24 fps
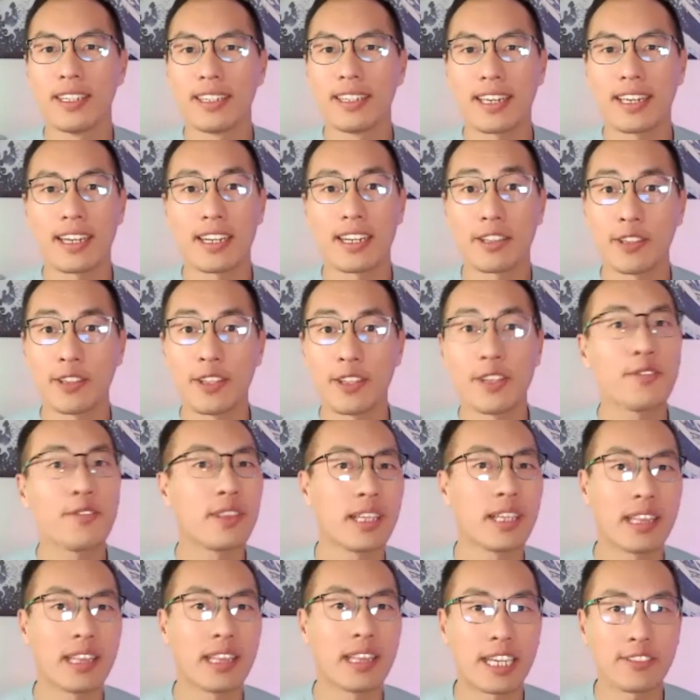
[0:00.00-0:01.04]
kind of live
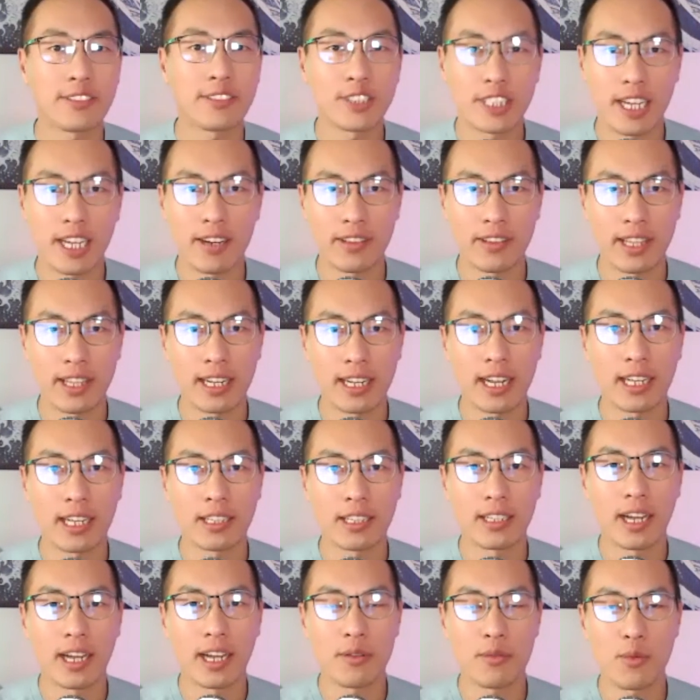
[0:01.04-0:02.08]
the lifestyle that
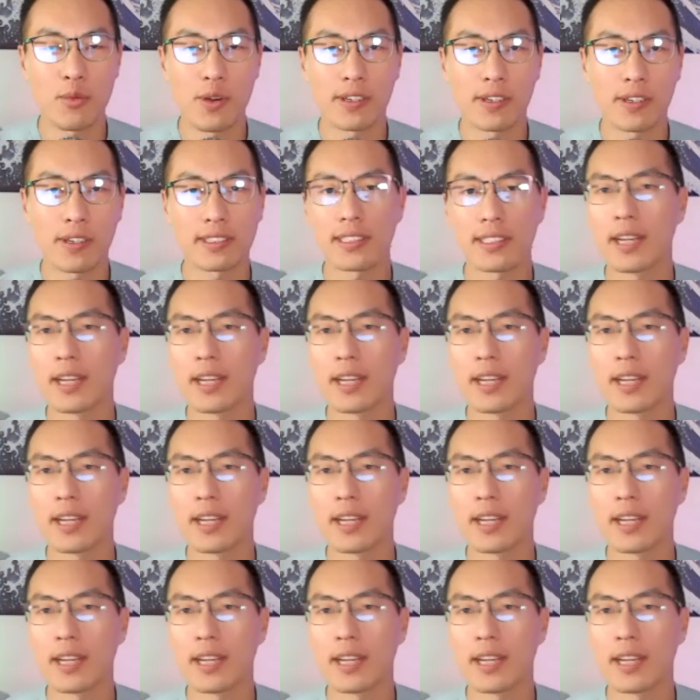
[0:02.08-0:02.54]
I want.